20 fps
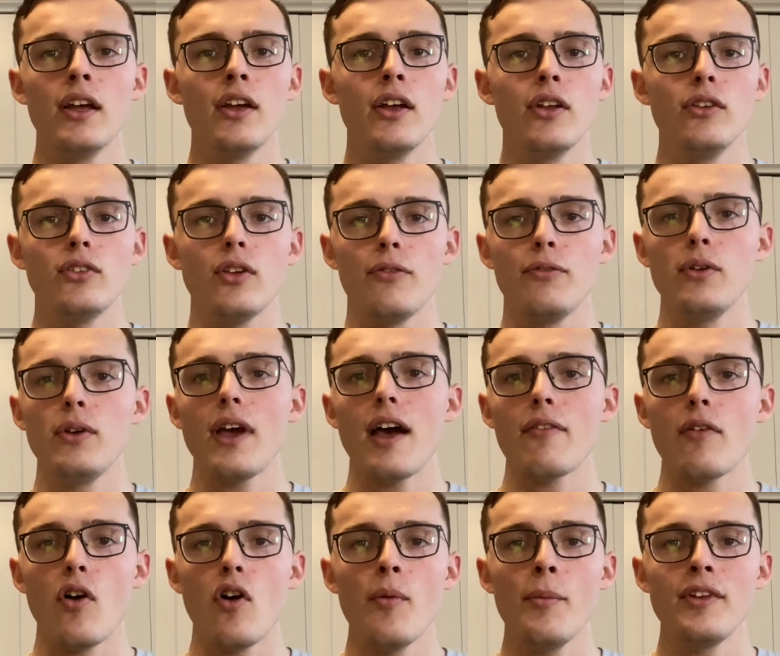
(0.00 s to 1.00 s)
So if you have
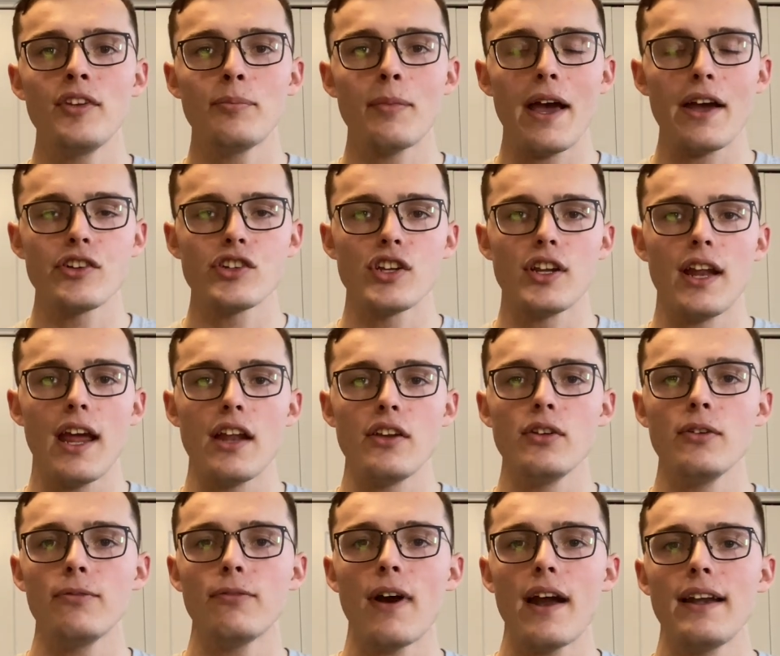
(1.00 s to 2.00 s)
a home inspection and you
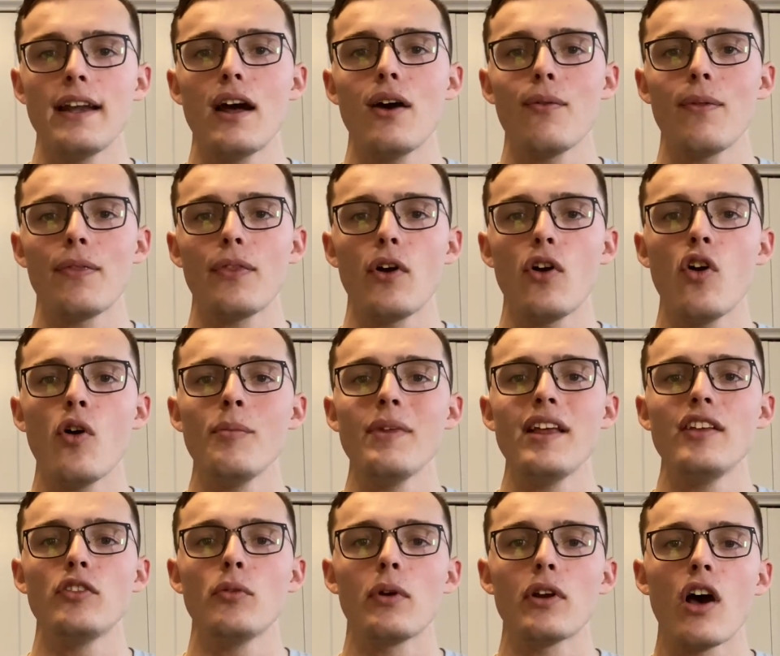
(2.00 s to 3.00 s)
find out that the home
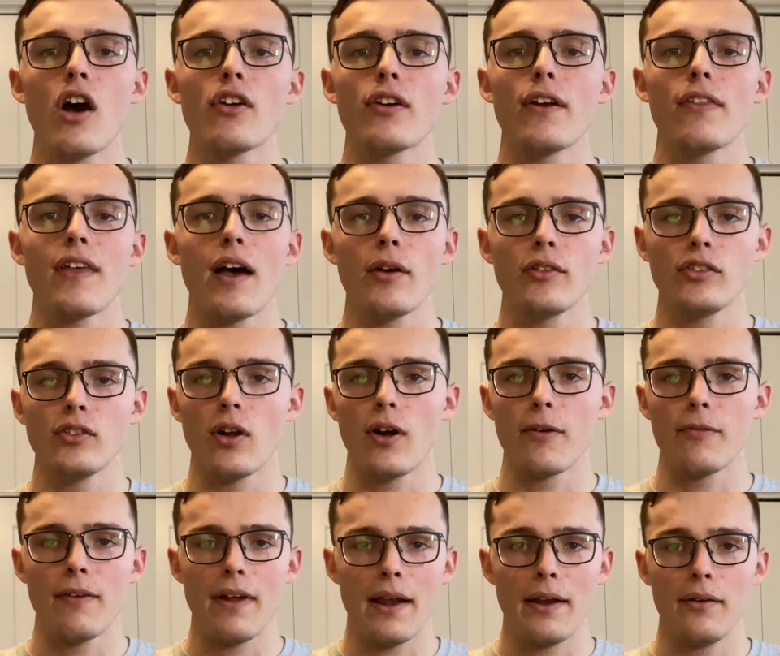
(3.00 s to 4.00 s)
needs a
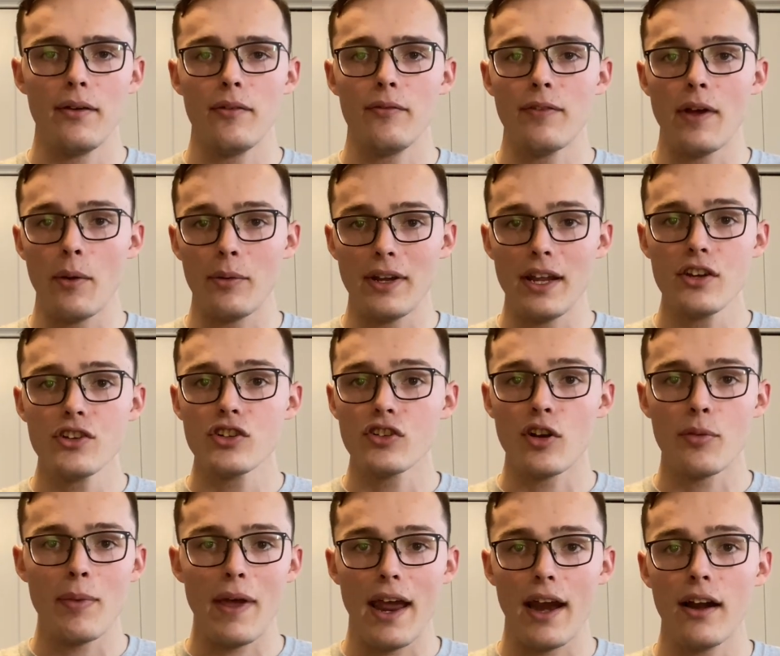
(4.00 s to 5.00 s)
$100,000 foundation
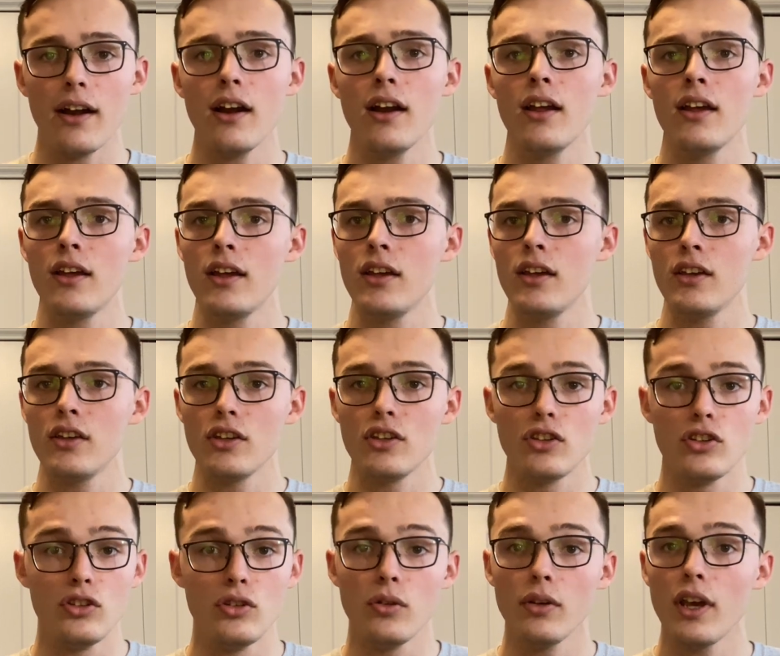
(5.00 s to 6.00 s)
repair,
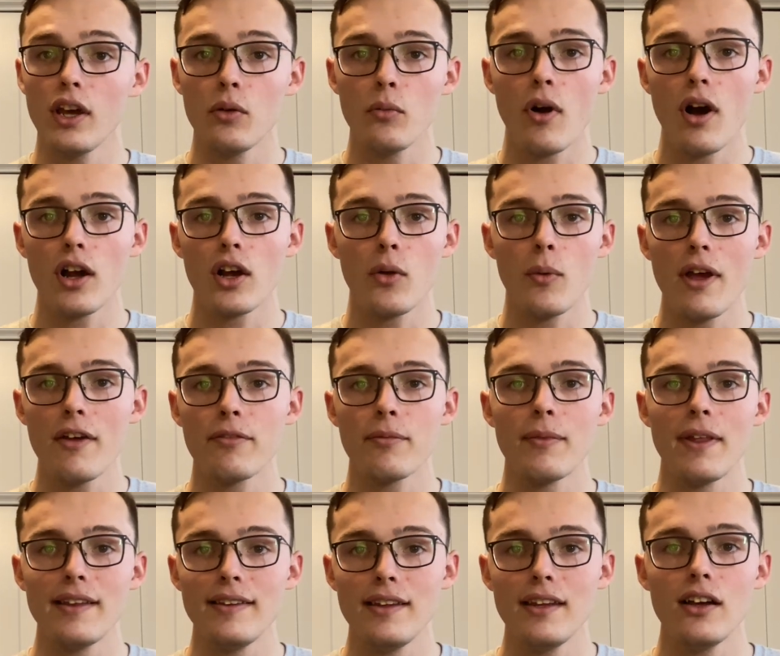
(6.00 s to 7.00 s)
you can walk away from
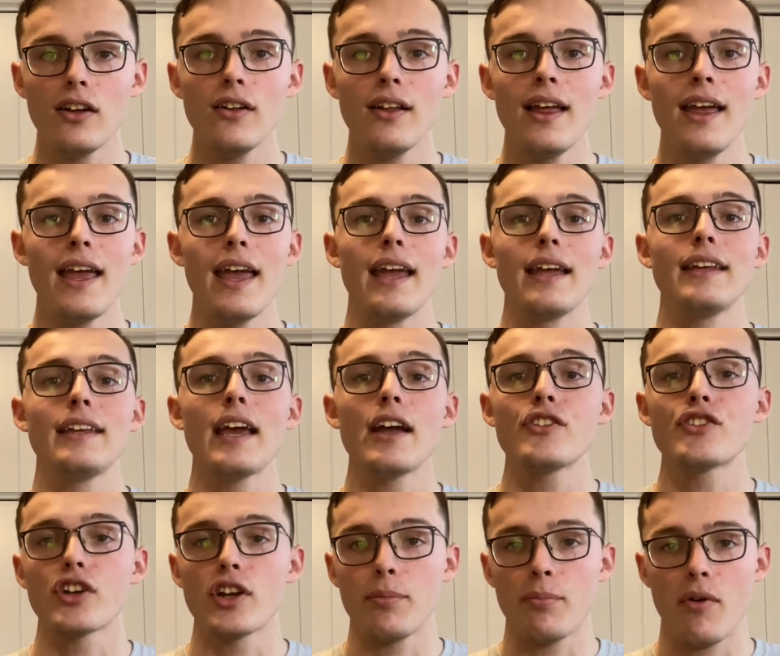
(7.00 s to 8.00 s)
the deal and
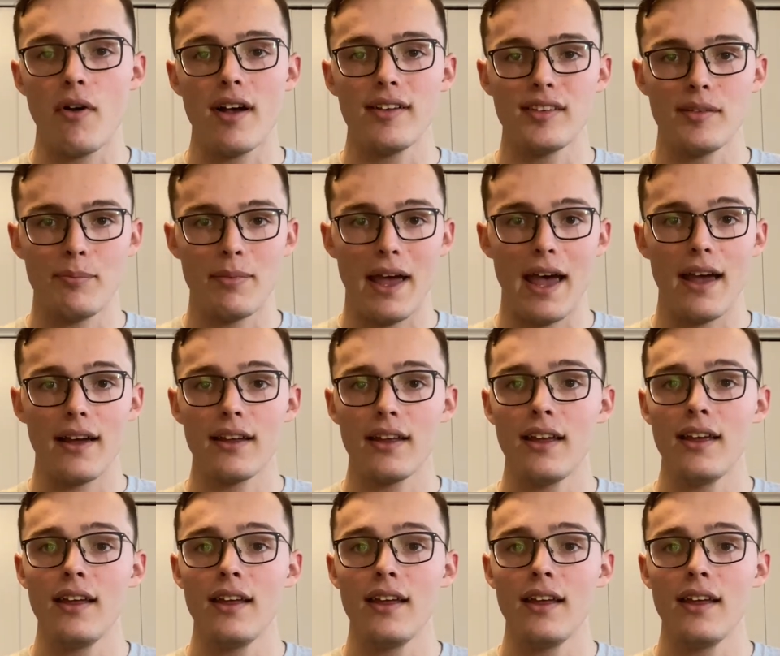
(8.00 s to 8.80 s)
get your deposit back.